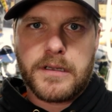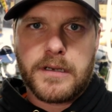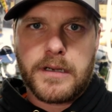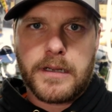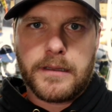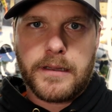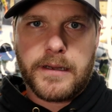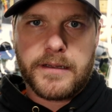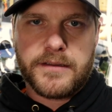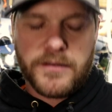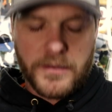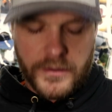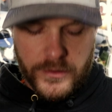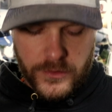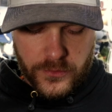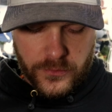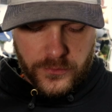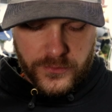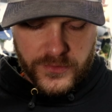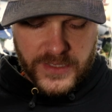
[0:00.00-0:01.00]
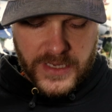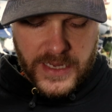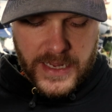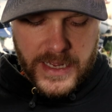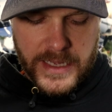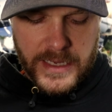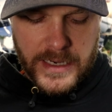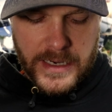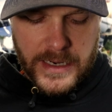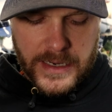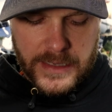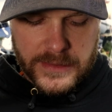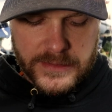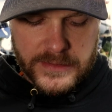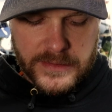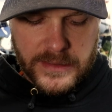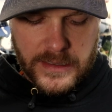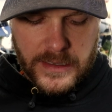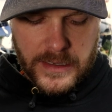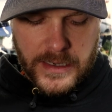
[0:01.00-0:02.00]
and I like to use 8
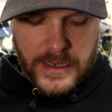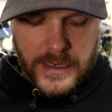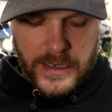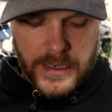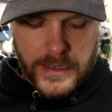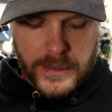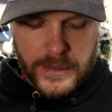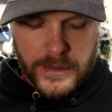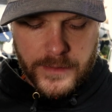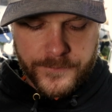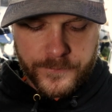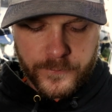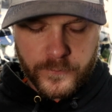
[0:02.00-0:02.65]
aughts on